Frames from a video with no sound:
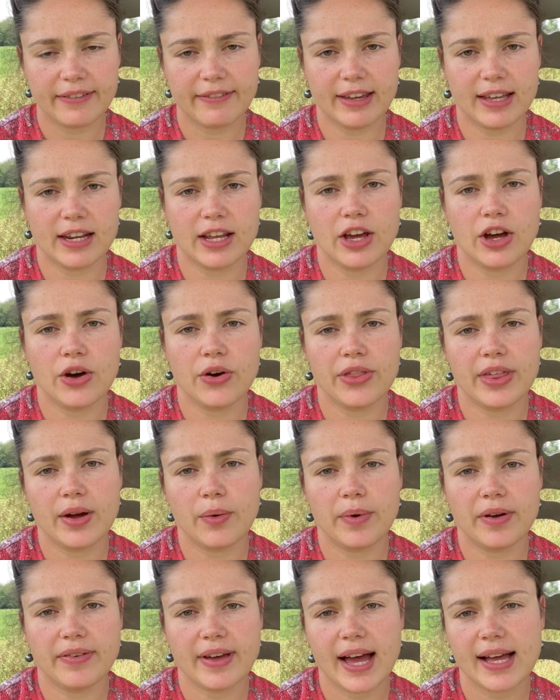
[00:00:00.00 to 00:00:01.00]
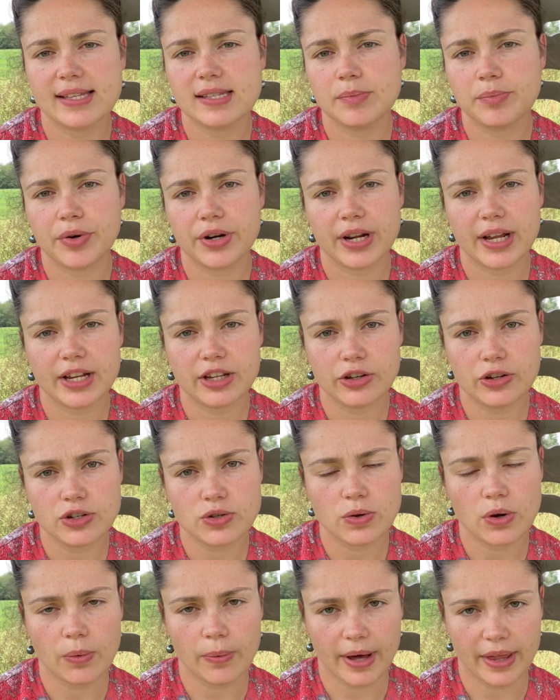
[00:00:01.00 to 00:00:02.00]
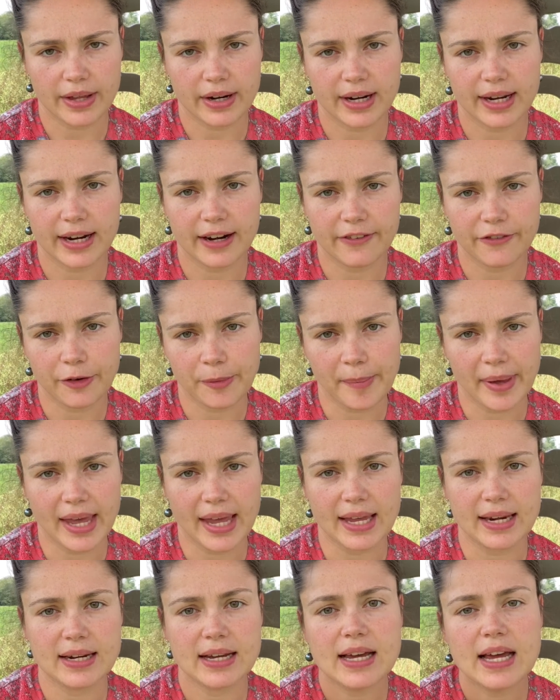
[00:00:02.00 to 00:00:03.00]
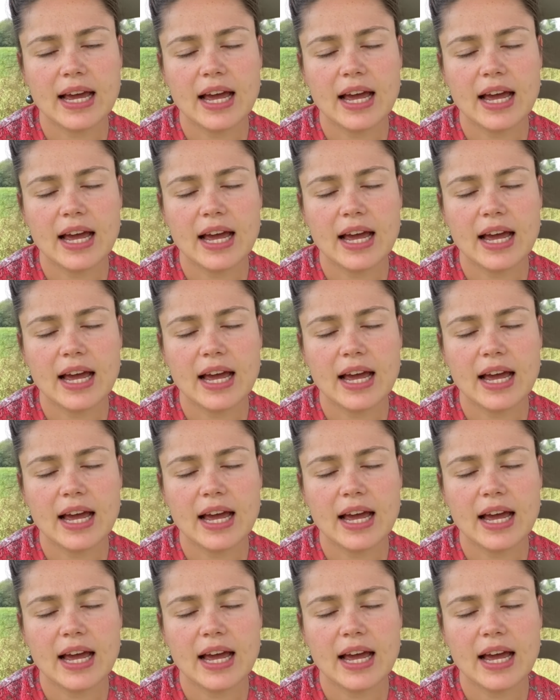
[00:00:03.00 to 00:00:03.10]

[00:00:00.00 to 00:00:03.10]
video that we've had some pretty unusual weather here for Maine.